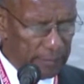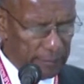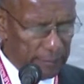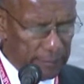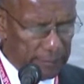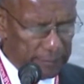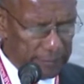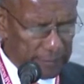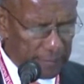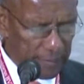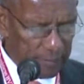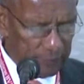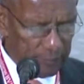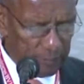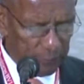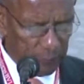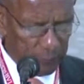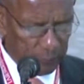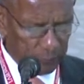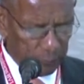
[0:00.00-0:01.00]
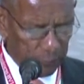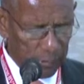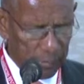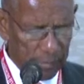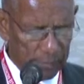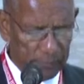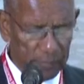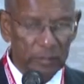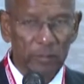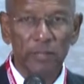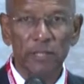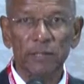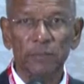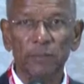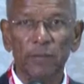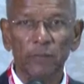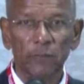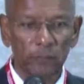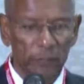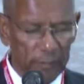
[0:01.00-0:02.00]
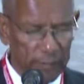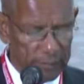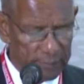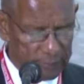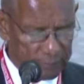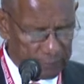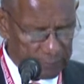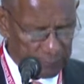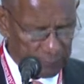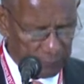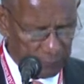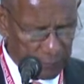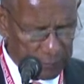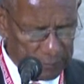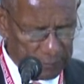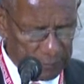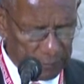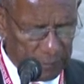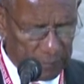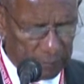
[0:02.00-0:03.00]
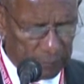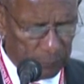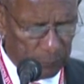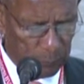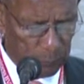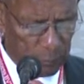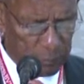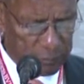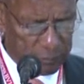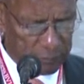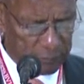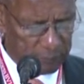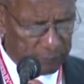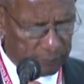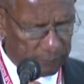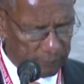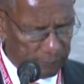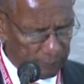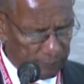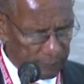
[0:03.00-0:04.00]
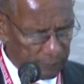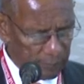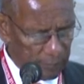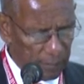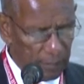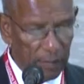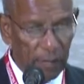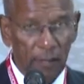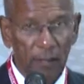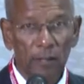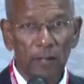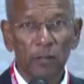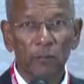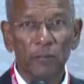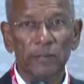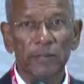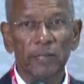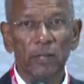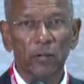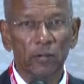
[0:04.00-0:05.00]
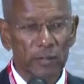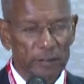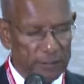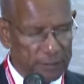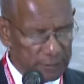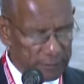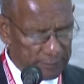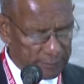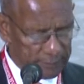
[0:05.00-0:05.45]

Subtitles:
Each year I beam with pride because my friends Russell and Portia, along with their Oyster